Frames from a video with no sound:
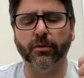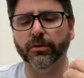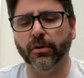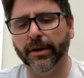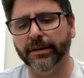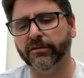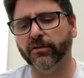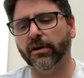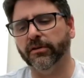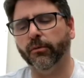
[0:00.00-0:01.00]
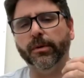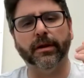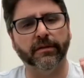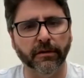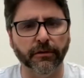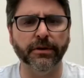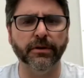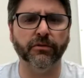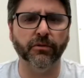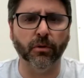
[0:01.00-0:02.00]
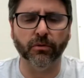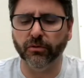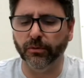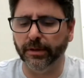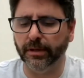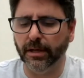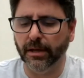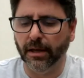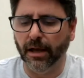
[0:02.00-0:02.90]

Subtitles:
So, you know, it starts with a serious note to it.